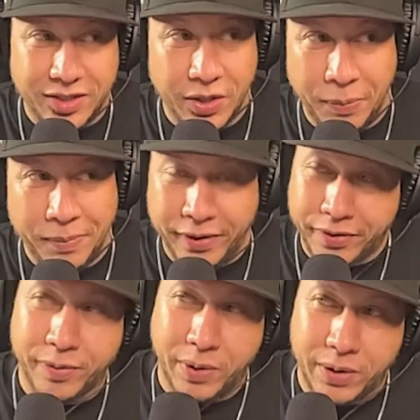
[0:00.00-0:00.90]
so middle
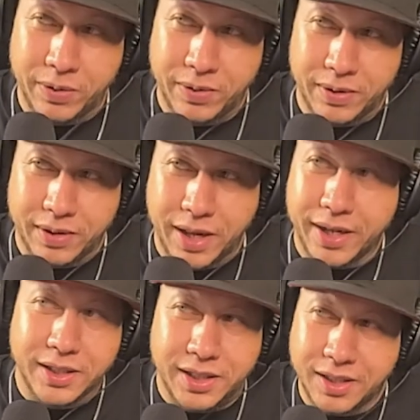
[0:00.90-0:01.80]
of the road that I
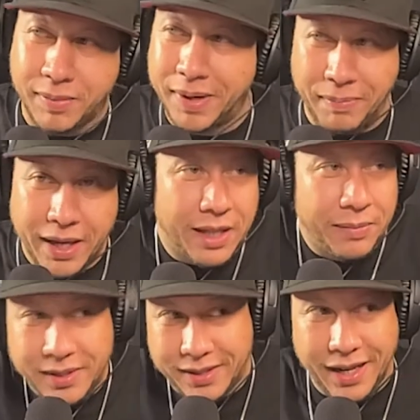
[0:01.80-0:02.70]
could see somebody making the
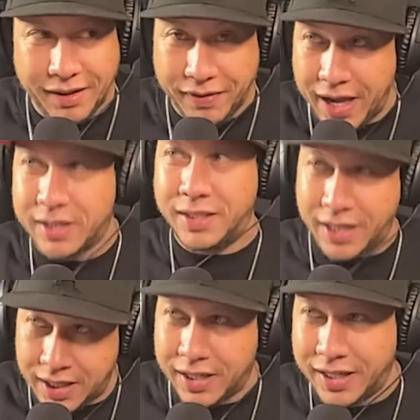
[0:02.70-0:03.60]
mistake of
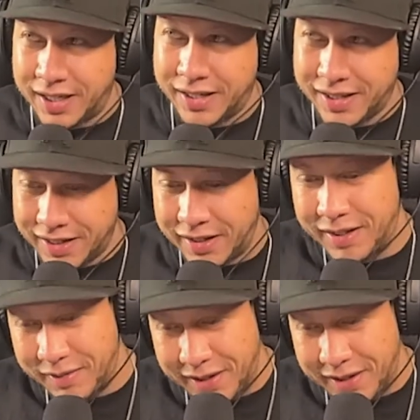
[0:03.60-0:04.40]
accidentally getting